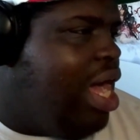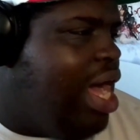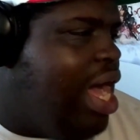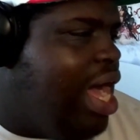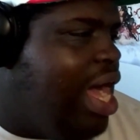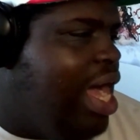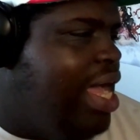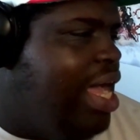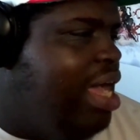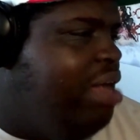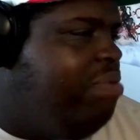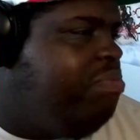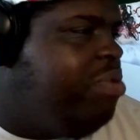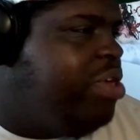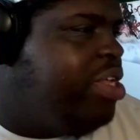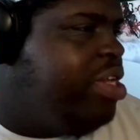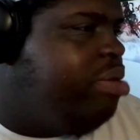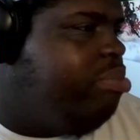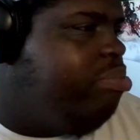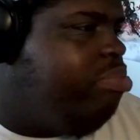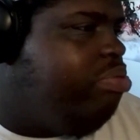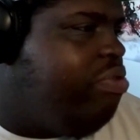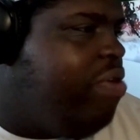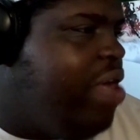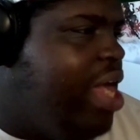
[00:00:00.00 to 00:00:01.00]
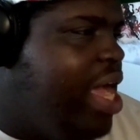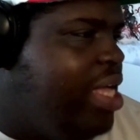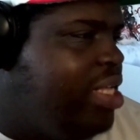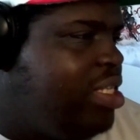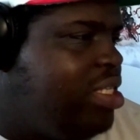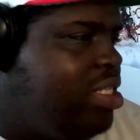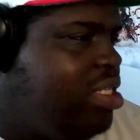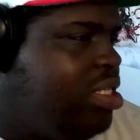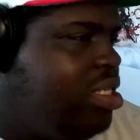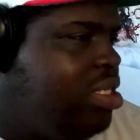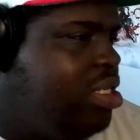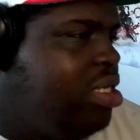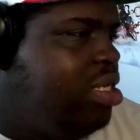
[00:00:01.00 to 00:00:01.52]
I have been
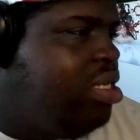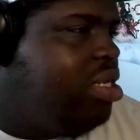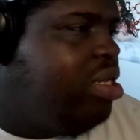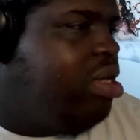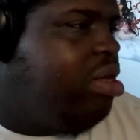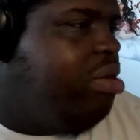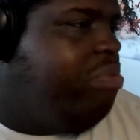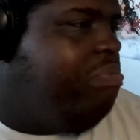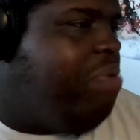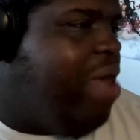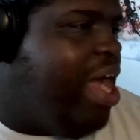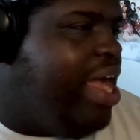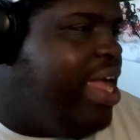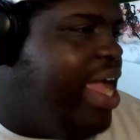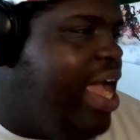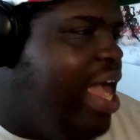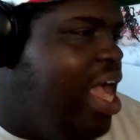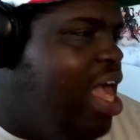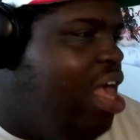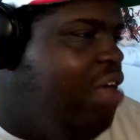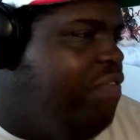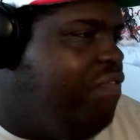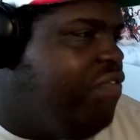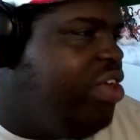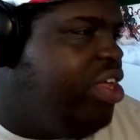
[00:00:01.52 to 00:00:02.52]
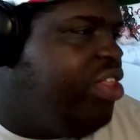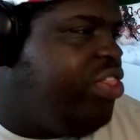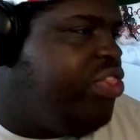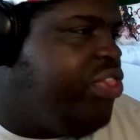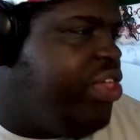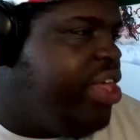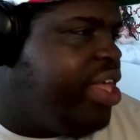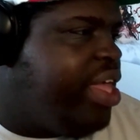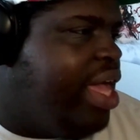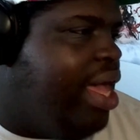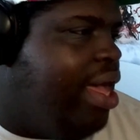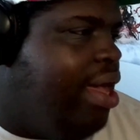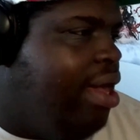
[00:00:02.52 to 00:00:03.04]
impressed by
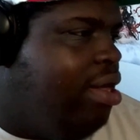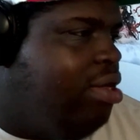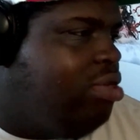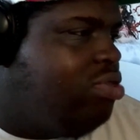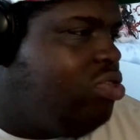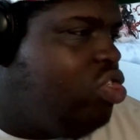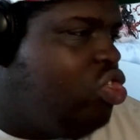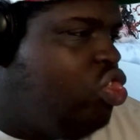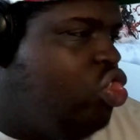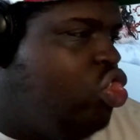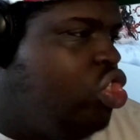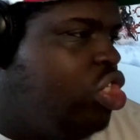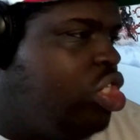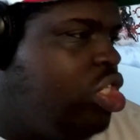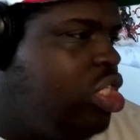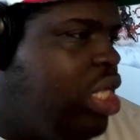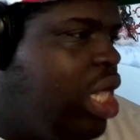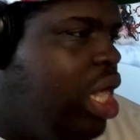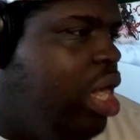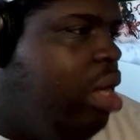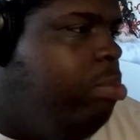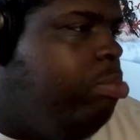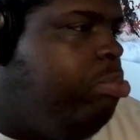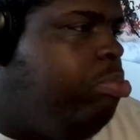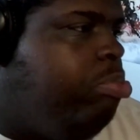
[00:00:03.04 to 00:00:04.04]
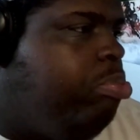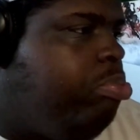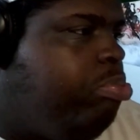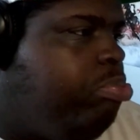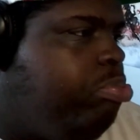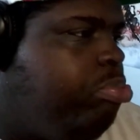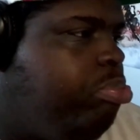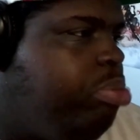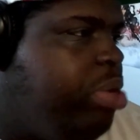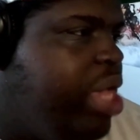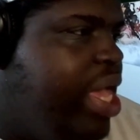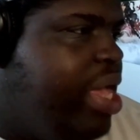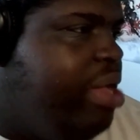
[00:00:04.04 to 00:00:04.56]
everything else just a
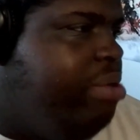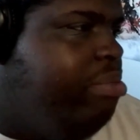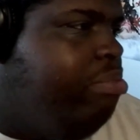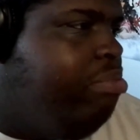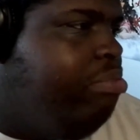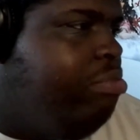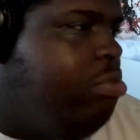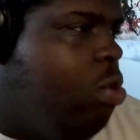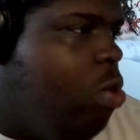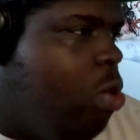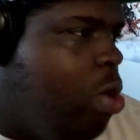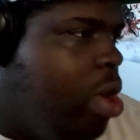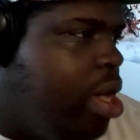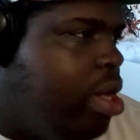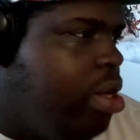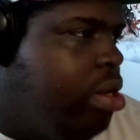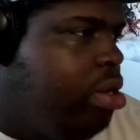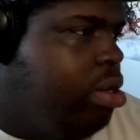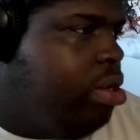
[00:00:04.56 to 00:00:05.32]
bit more.